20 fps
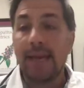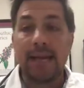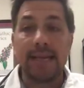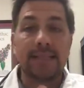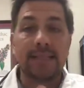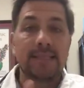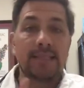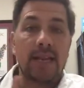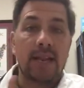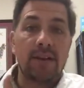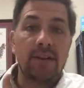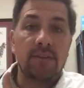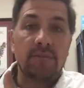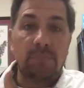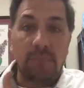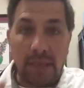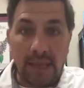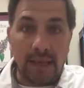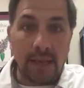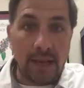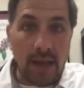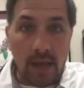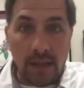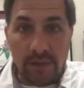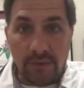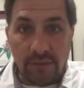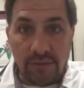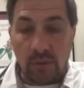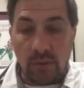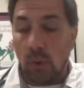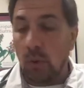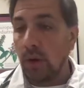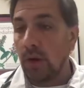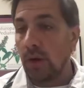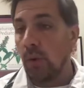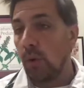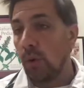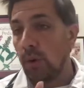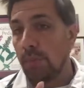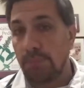Instead of peeing on the
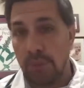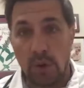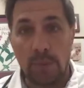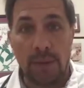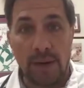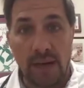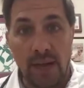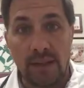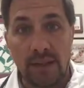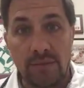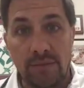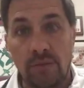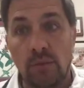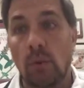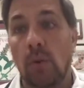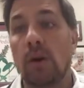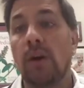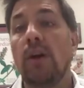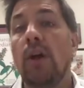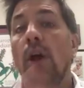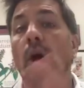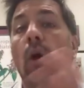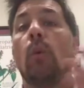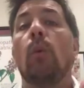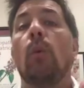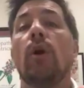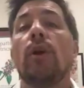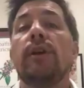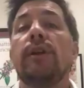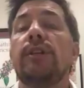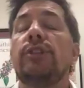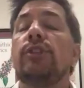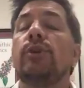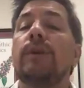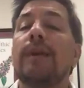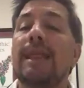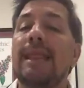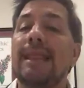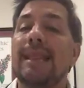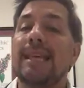floor or pooping on the floor, we're going to do
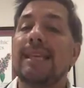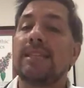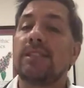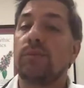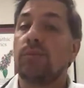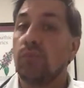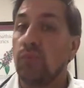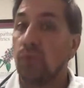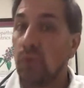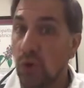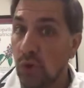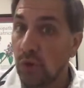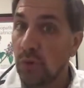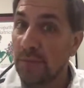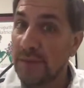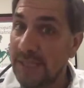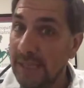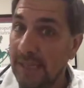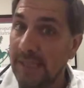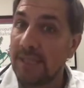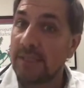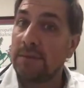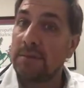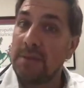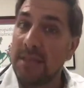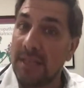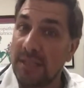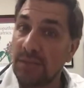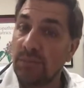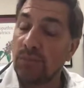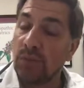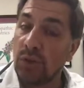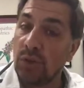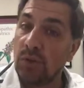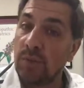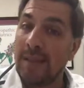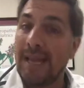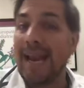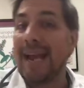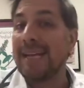it in this room. See this
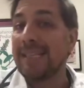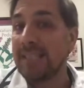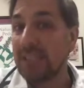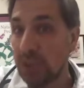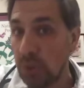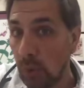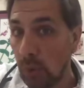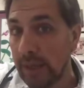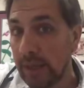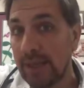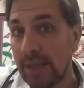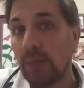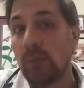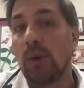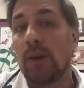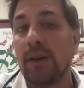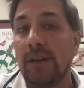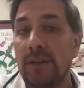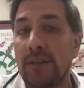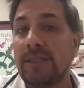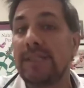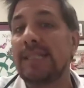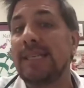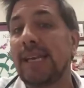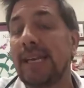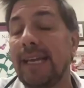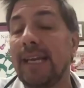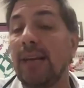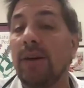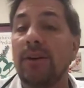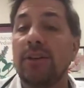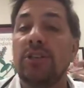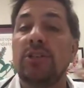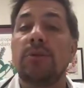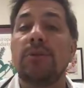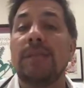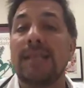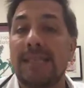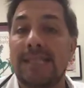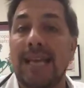room that has the toilet? We're going to sit here and
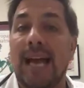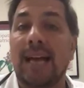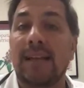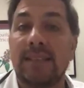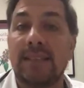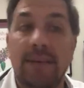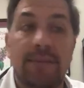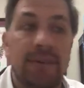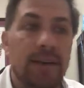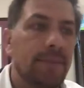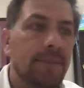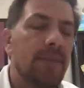do this activity.